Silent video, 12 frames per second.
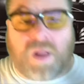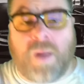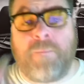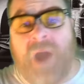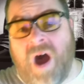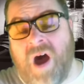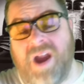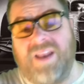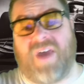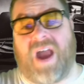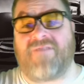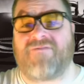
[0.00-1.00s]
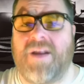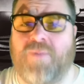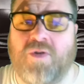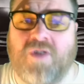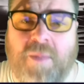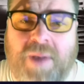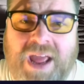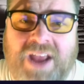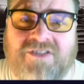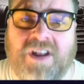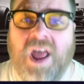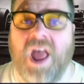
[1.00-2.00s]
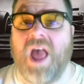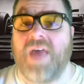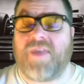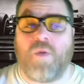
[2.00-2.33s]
behind that Red Bull domination, there